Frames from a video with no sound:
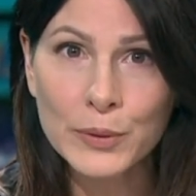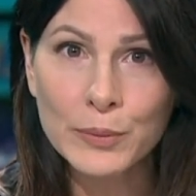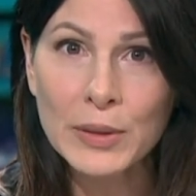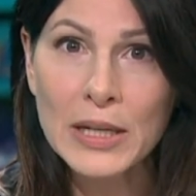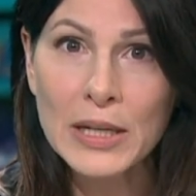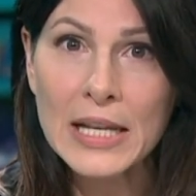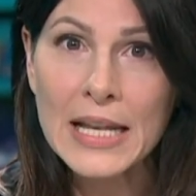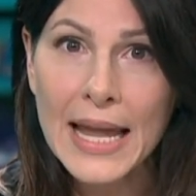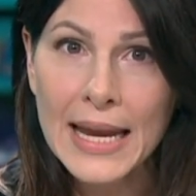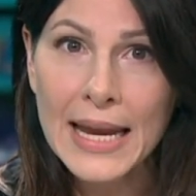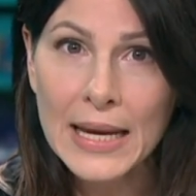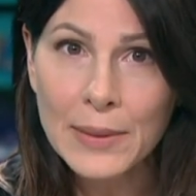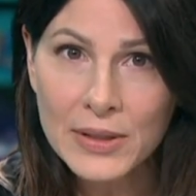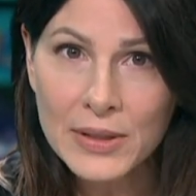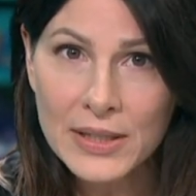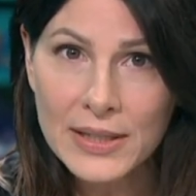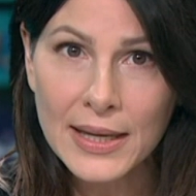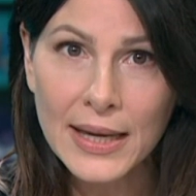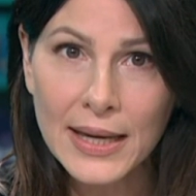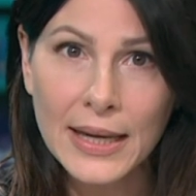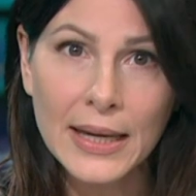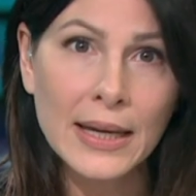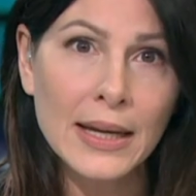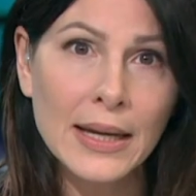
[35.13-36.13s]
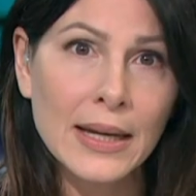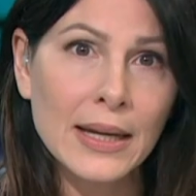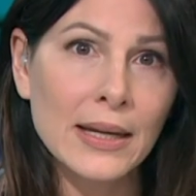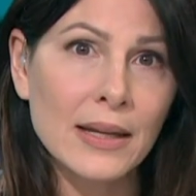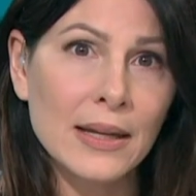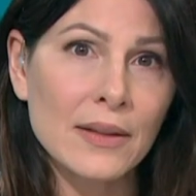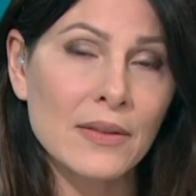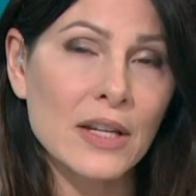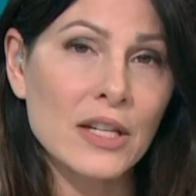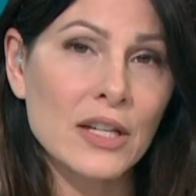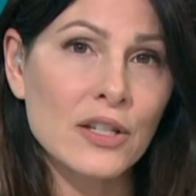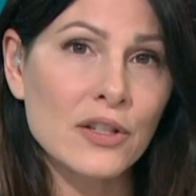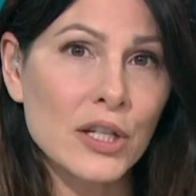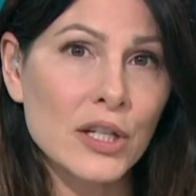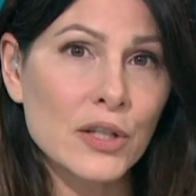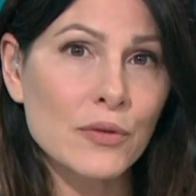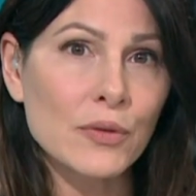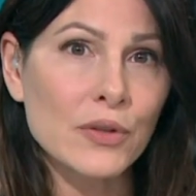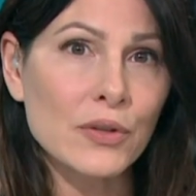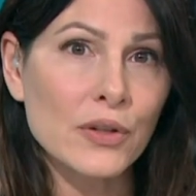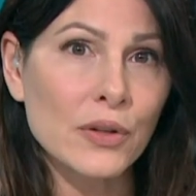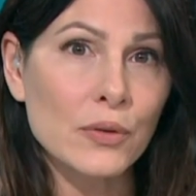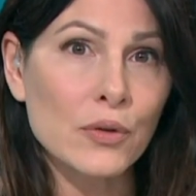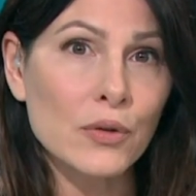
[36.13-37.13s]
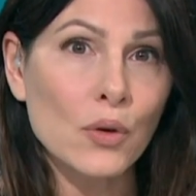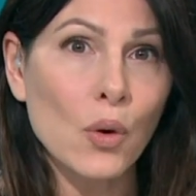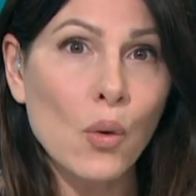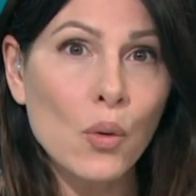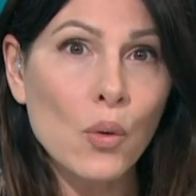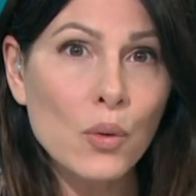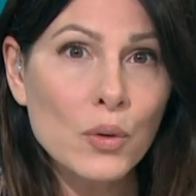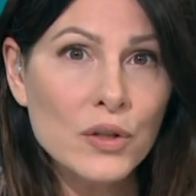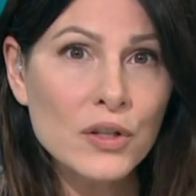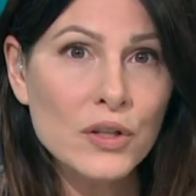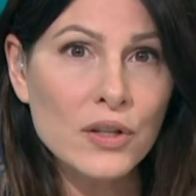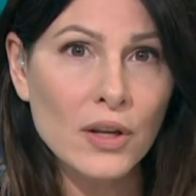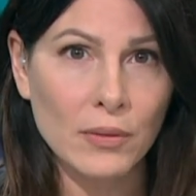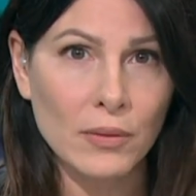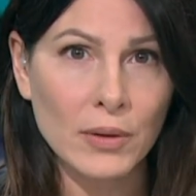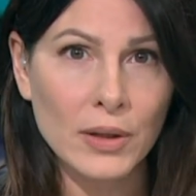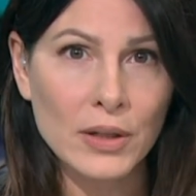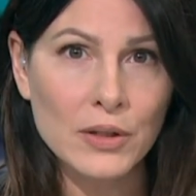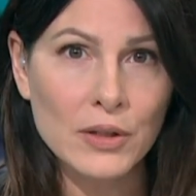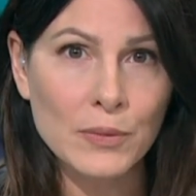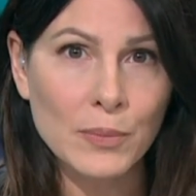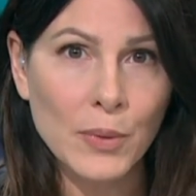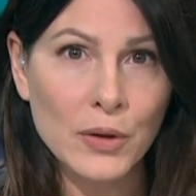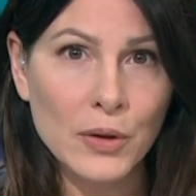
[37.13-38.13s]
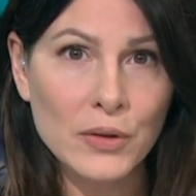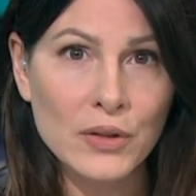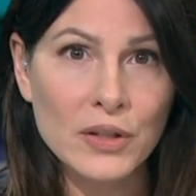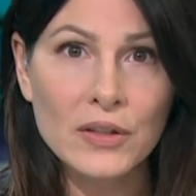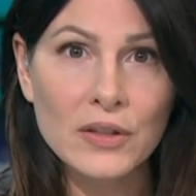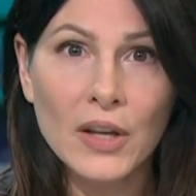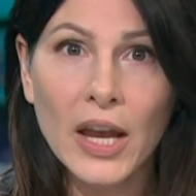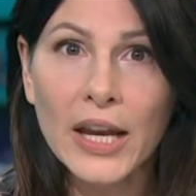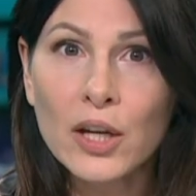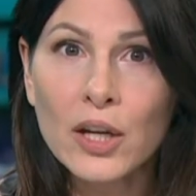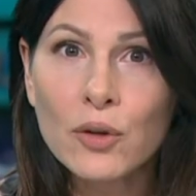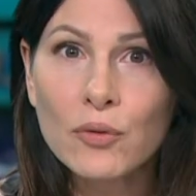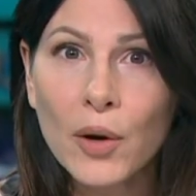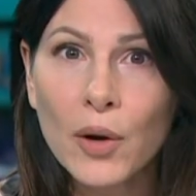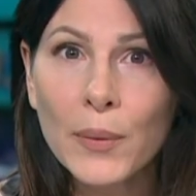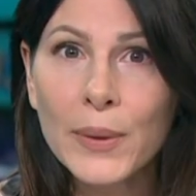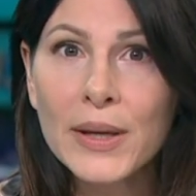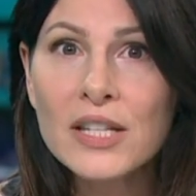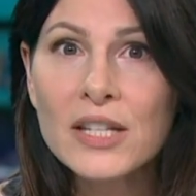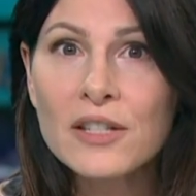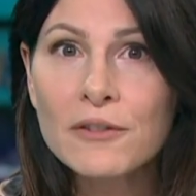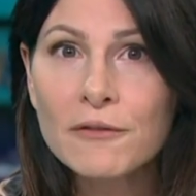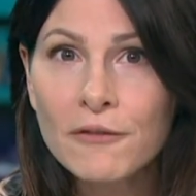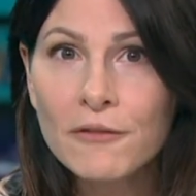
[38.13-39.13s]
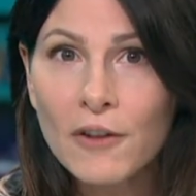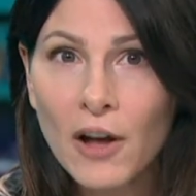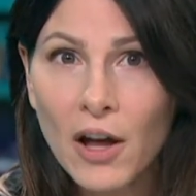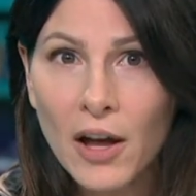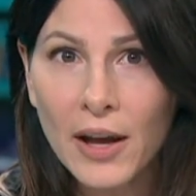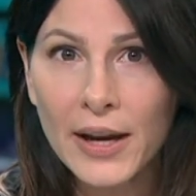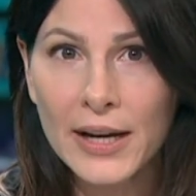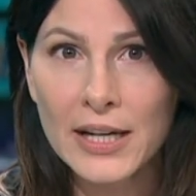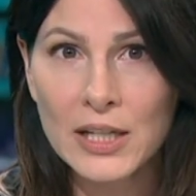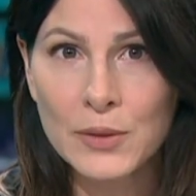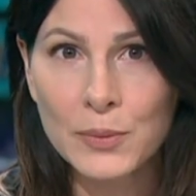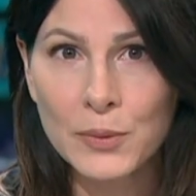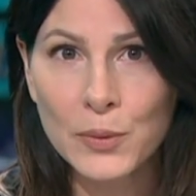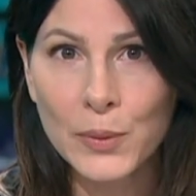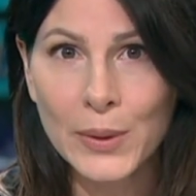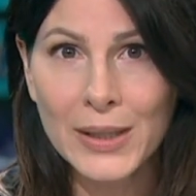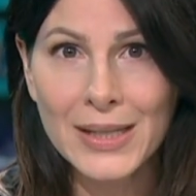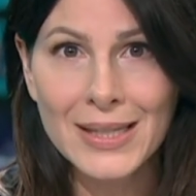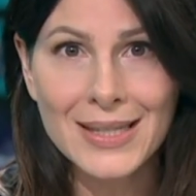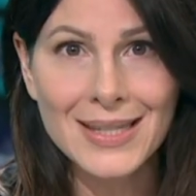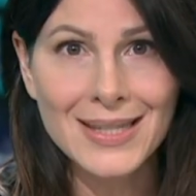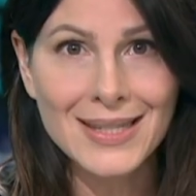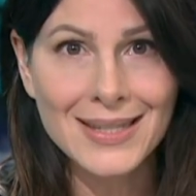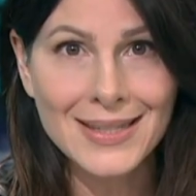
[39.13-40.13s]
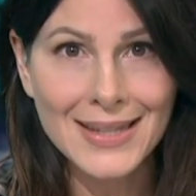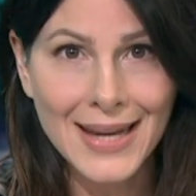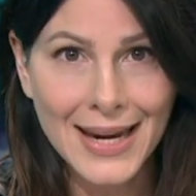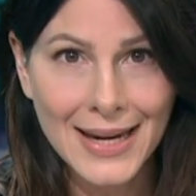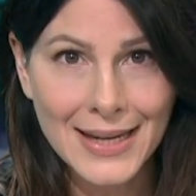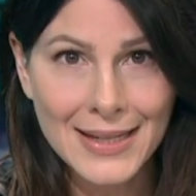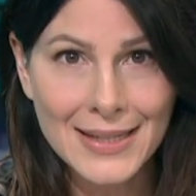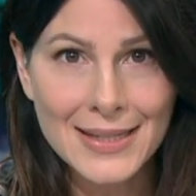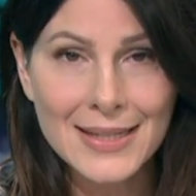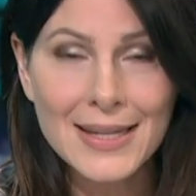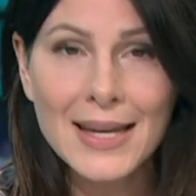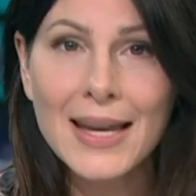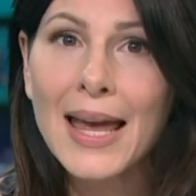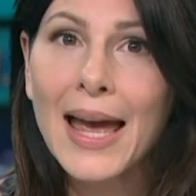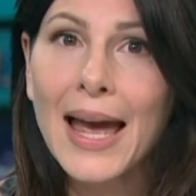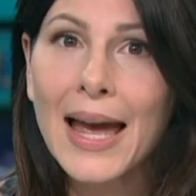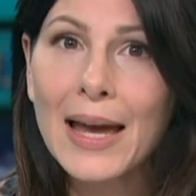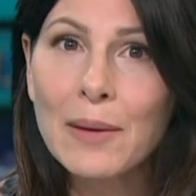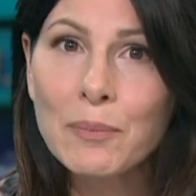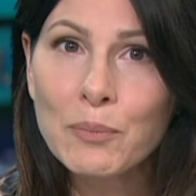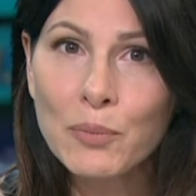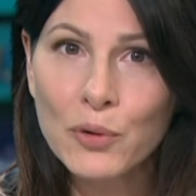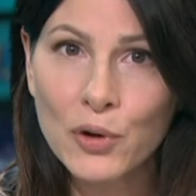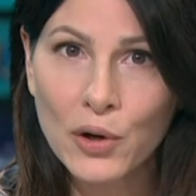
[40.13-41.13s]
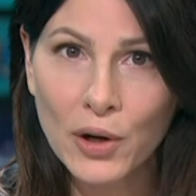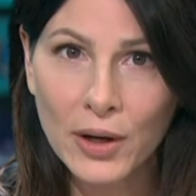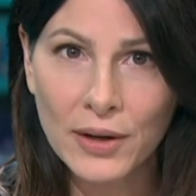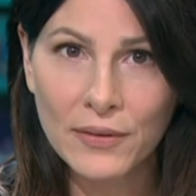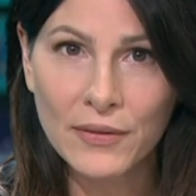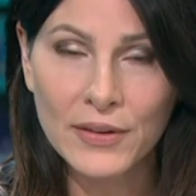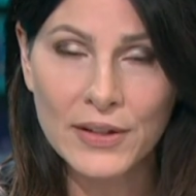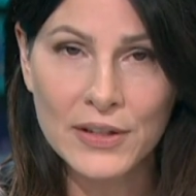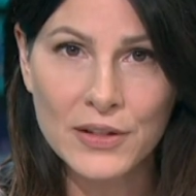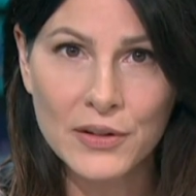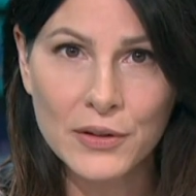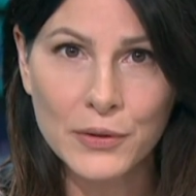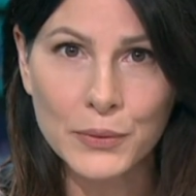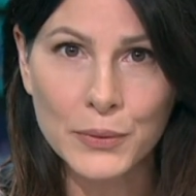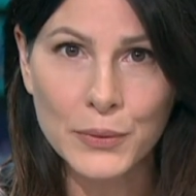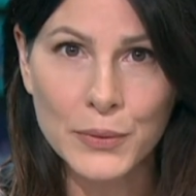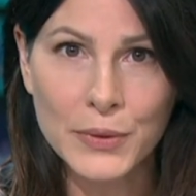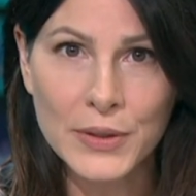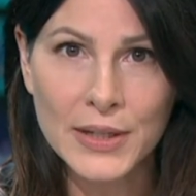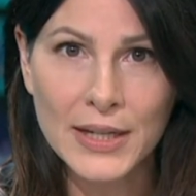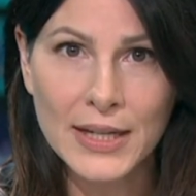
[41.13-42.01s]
But Labour say this year's results also exposes a growing divide between state and private schools.